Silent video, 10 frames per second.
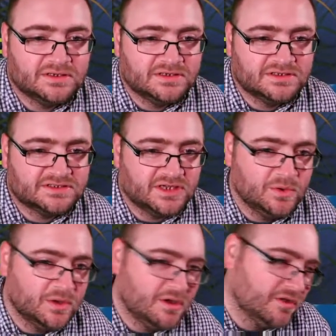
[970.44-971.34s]
So
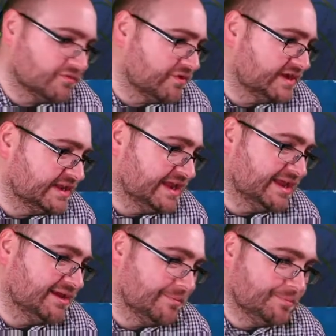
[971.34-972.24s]
on the right
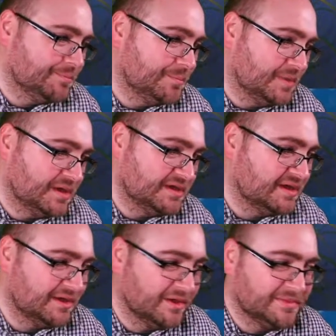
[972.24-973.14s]
here,
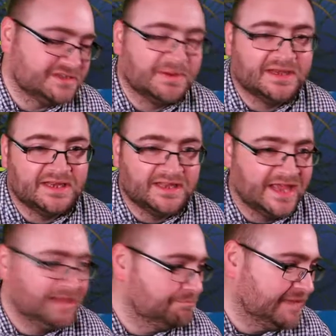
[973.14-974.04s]
I'm expecting to
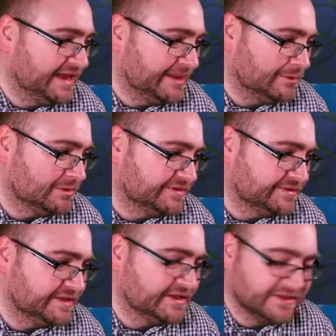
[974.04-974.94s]
get eel
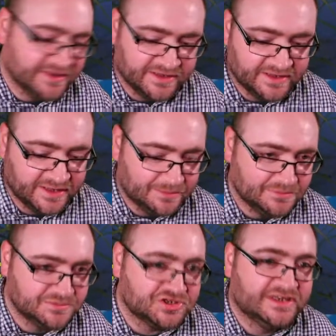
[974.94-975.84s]

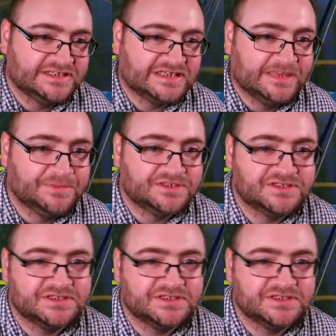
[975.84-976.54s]
and Chinese sleepers.